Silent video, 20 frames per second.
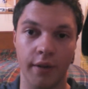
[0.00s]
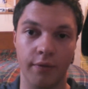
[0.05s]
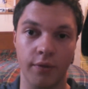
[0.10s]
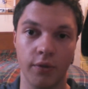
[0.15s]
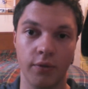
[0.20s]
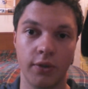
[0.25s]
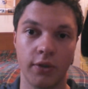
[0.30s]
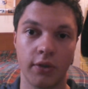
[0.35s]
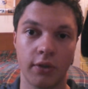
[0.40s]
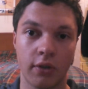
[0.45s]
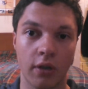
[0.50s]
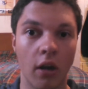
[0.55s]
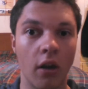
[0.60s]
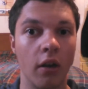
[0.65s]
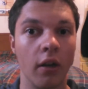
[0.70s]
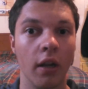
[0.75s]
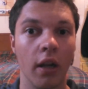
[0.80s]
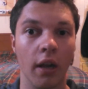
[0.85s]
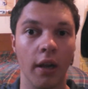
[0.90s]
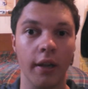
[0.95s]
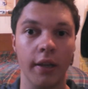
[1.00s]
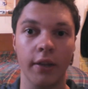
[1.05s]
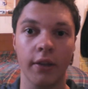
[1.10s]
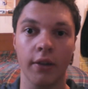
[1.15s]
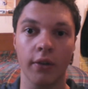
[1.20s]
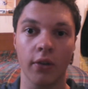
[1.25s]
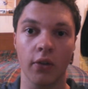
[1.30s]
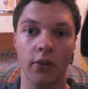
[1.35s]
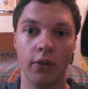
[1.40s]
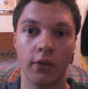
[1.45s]
If you start on
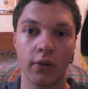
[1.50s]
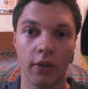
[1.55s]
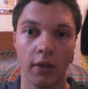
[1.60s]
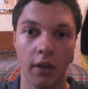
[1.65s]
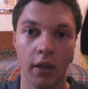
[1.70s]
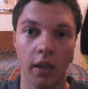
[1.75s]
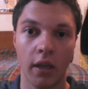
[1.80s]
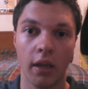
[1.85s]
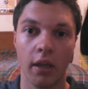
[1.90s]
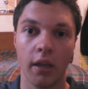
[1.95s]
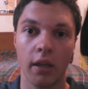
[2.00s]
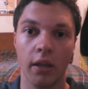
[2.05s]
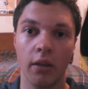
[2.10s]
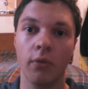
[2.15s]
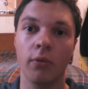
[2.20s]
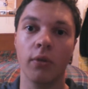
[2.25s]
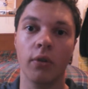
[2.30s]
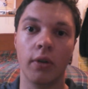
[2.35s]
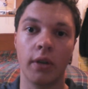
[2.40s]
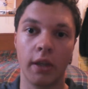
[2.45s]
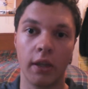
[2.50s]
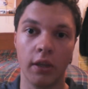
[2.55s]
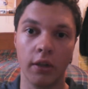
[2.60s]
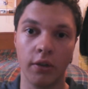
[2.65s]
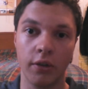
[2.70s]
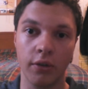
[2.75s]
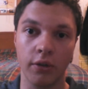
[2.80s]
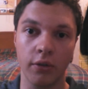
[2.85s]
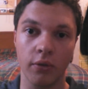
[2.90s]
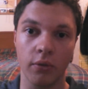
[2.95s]
hills, it will
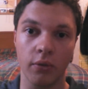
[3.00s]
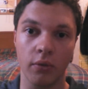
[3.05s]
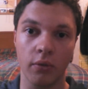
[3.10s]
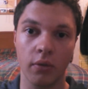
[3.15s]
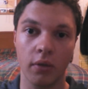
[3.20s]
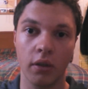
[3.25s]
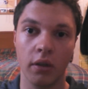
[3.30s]
kill you